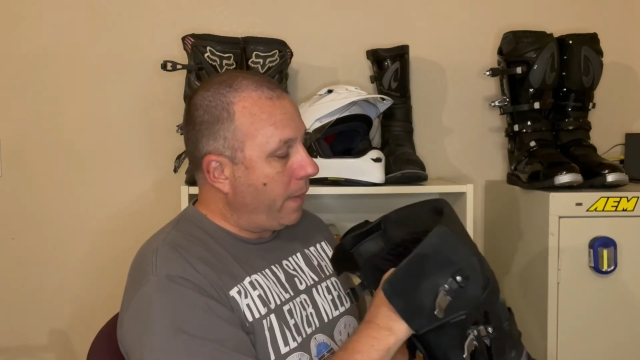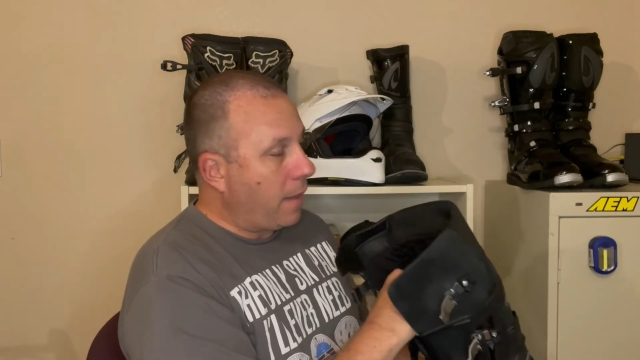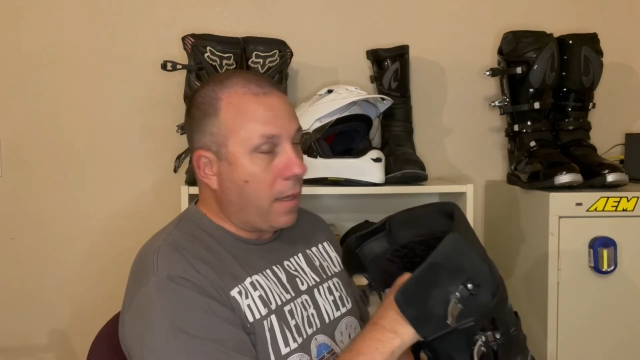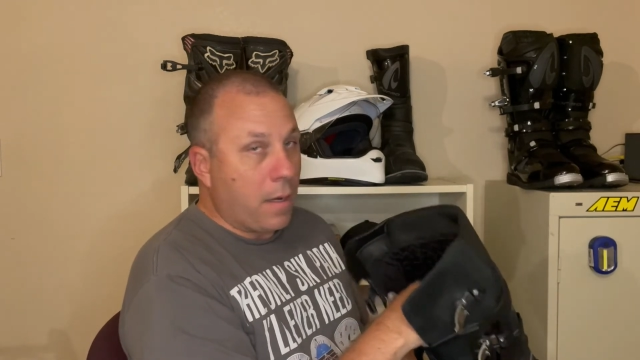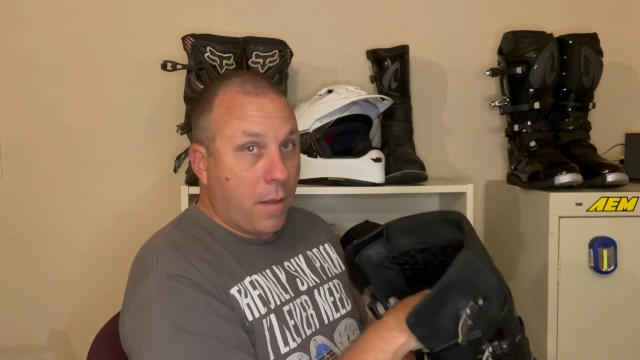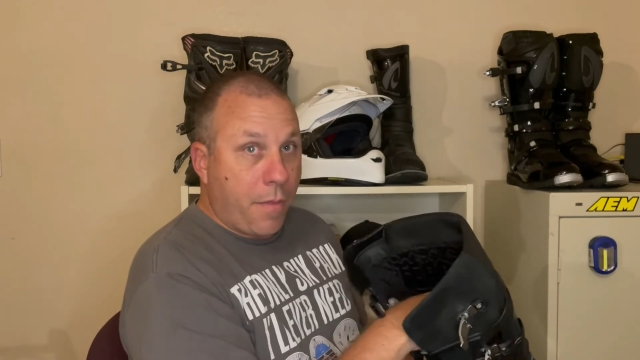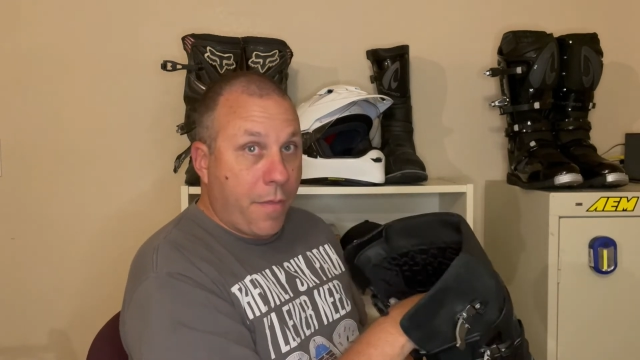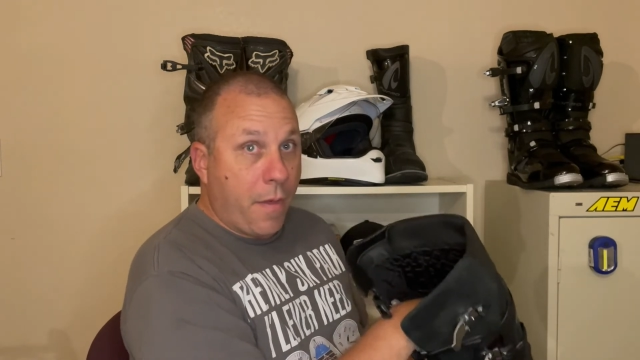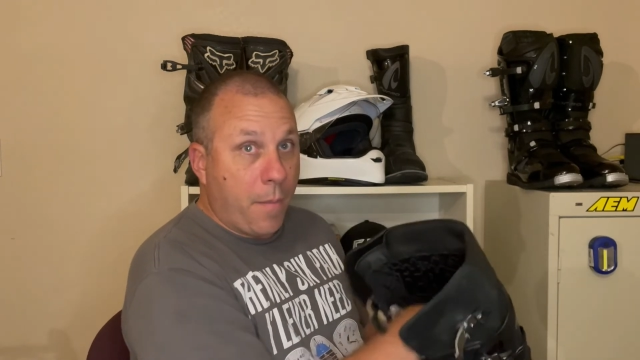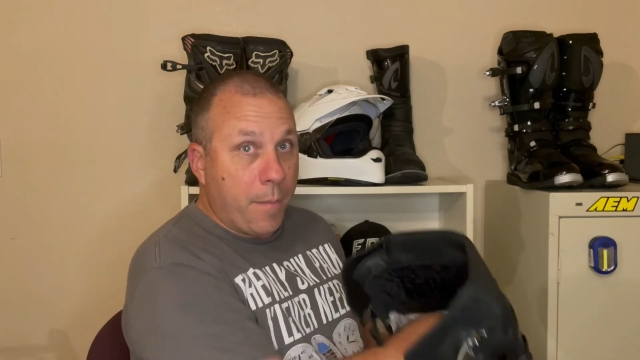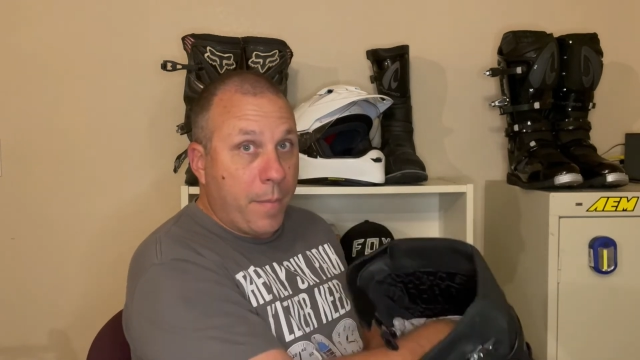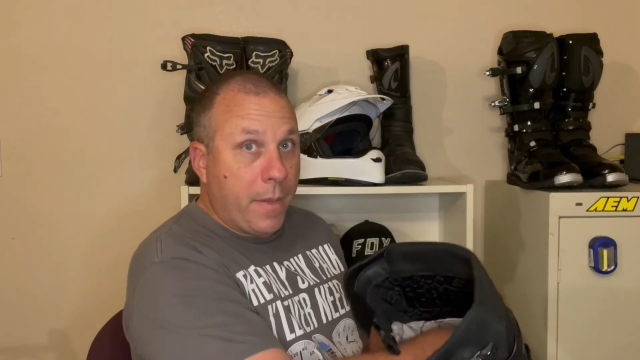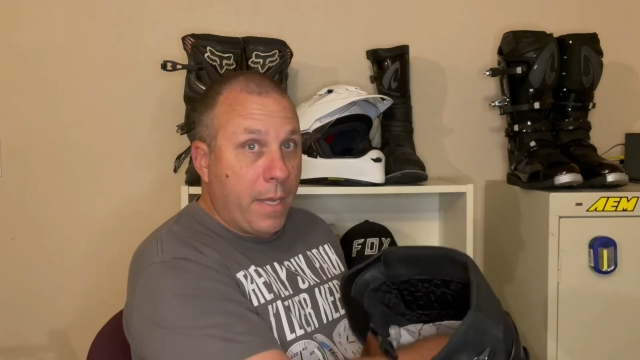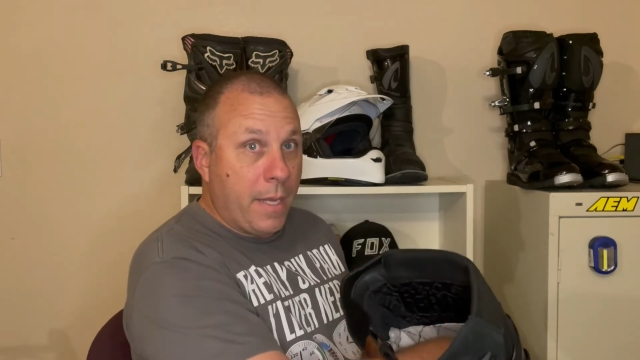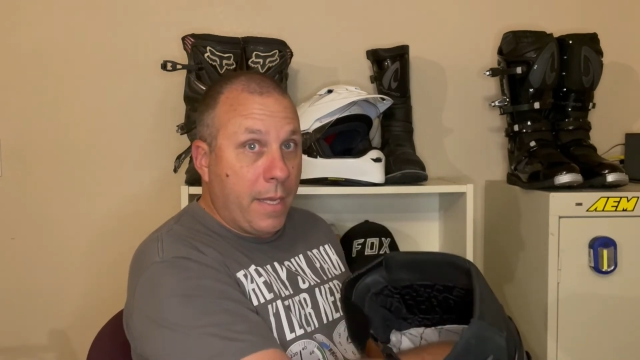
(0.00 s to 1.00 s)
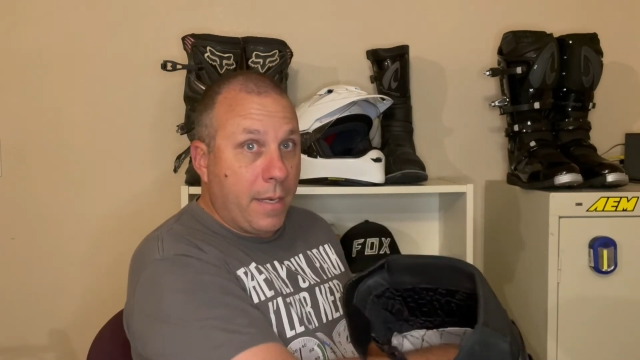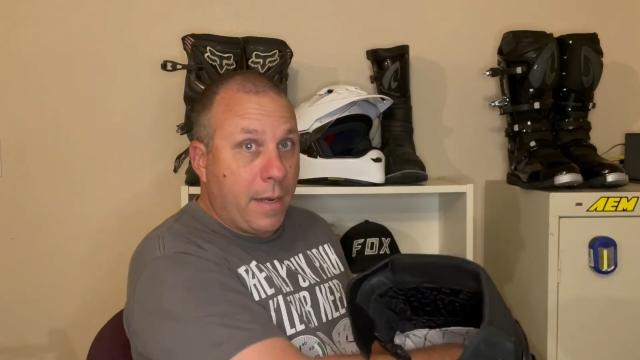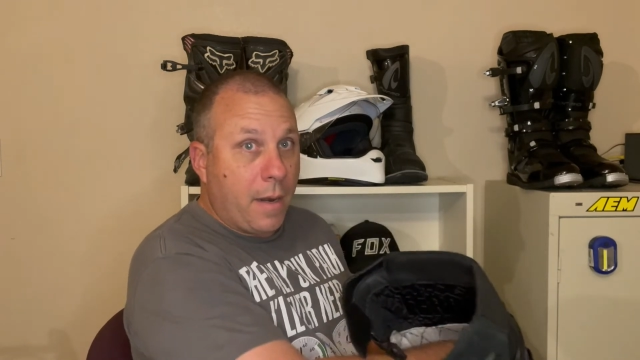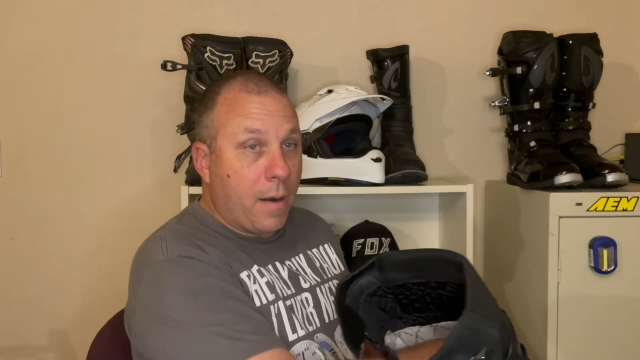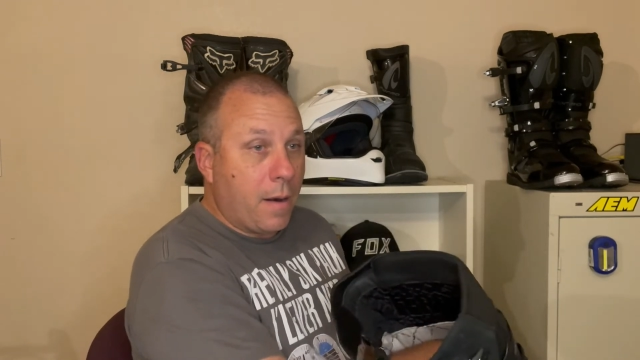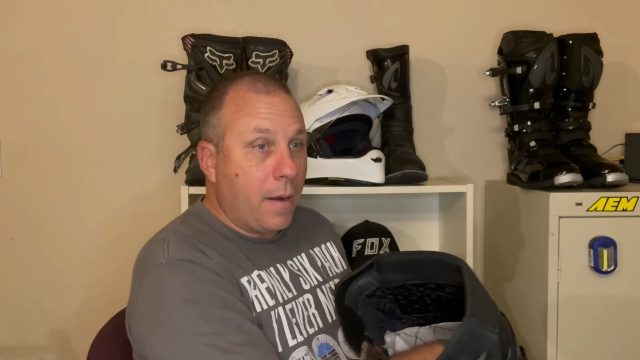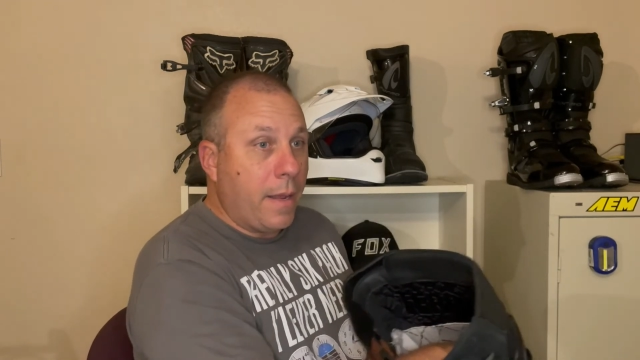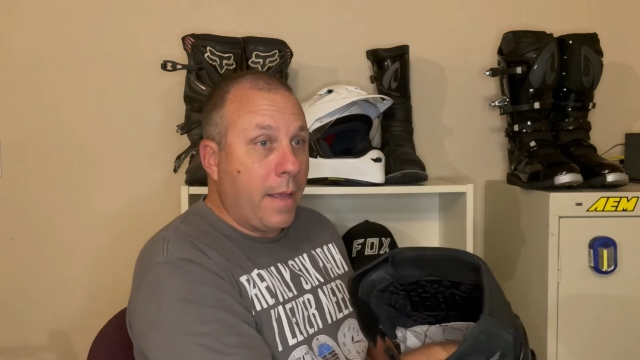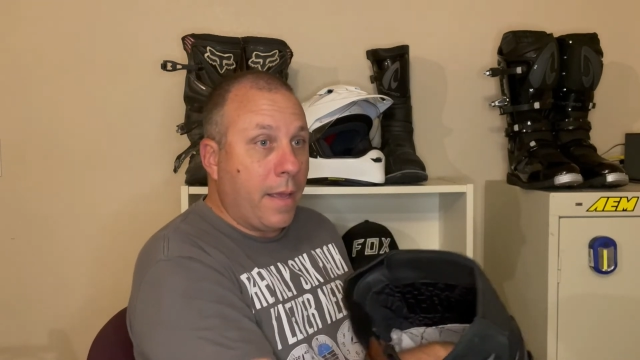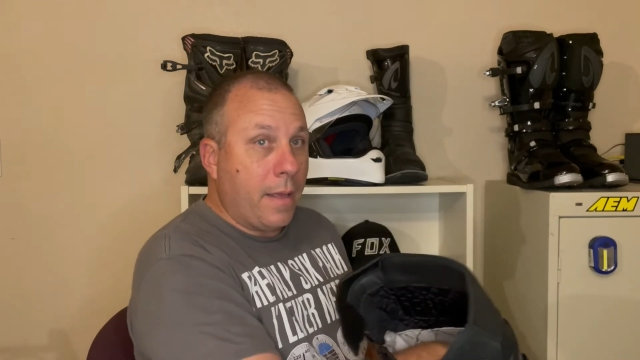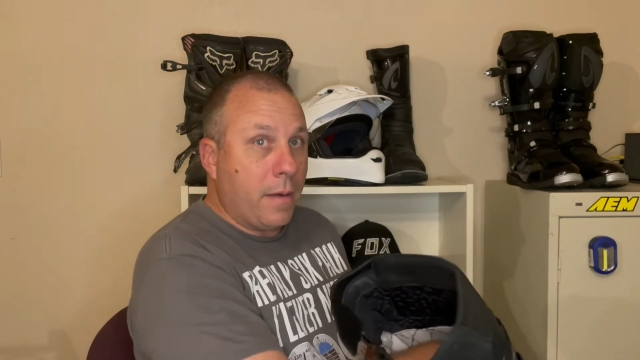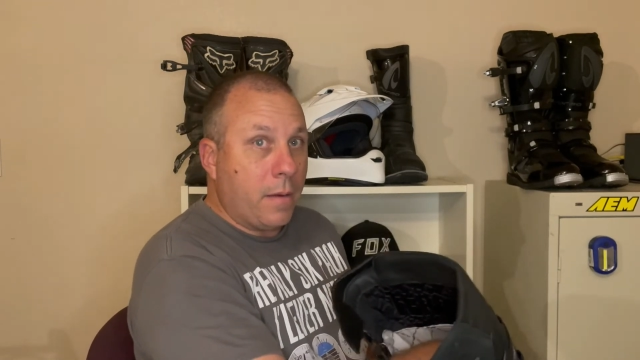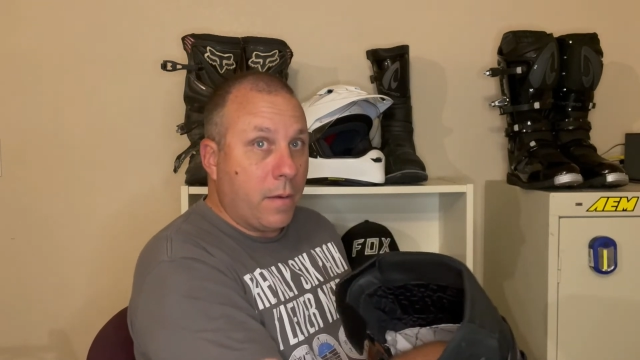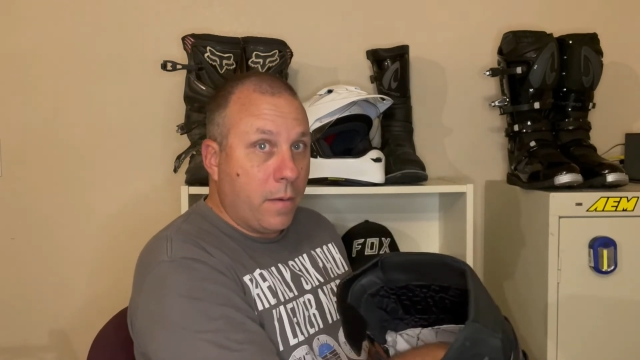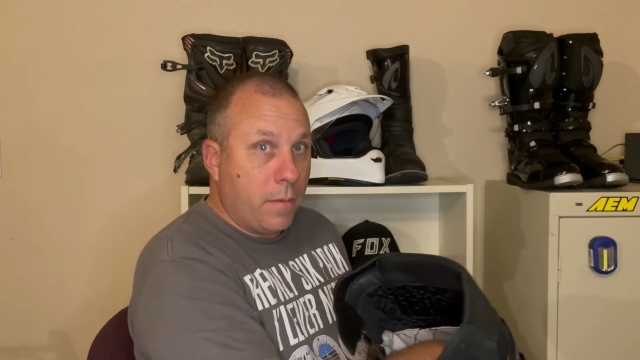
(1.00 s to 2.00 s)
kind of thump in there
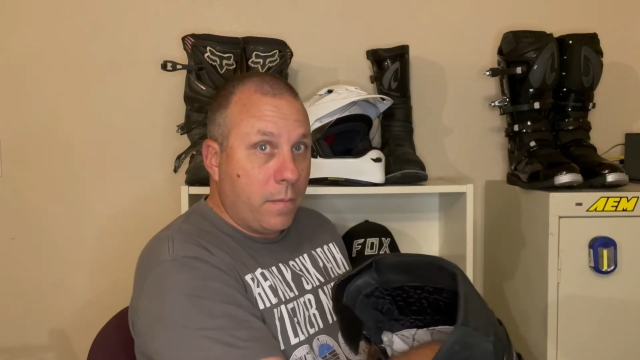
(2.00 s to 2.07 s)
and